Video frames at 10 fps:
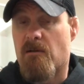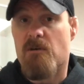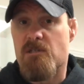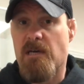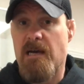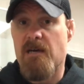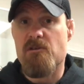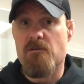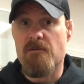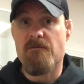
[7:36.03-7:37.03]
which I
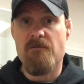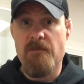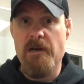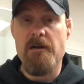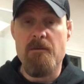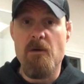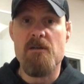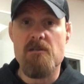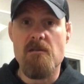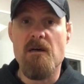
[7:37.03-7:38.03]
actually very
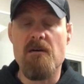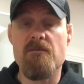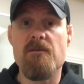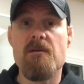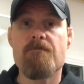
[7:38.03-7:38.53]
much love.